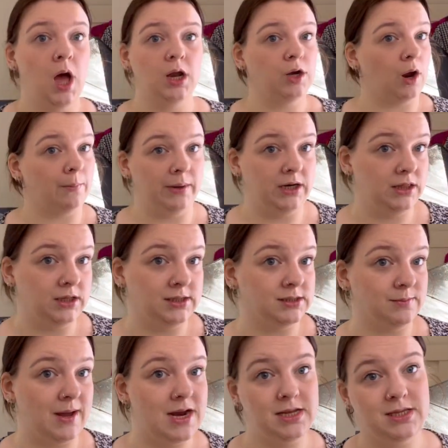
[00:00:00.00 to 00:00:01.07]
not many
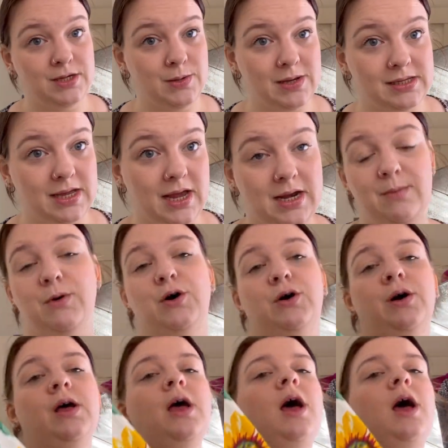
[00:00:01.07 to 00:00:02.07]
things are made in the U S A anymore.